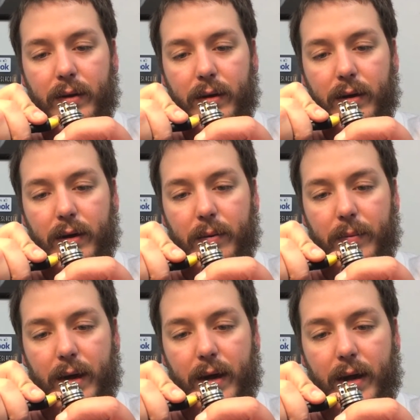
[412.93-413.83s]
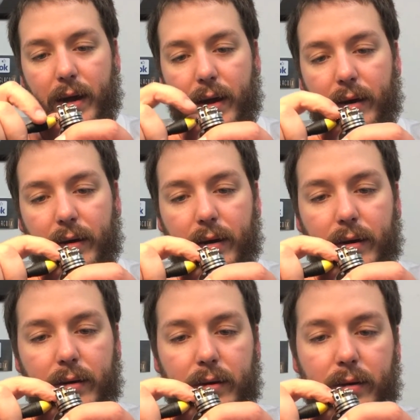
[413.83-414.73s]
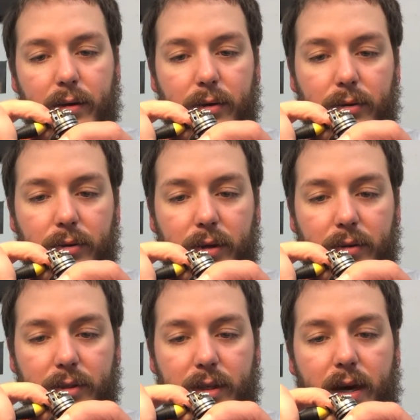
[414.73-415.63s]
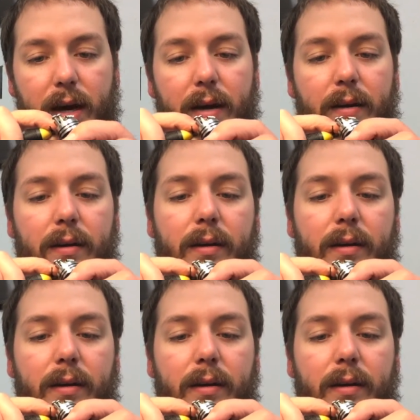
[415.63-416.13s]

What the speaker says: and go through the other side.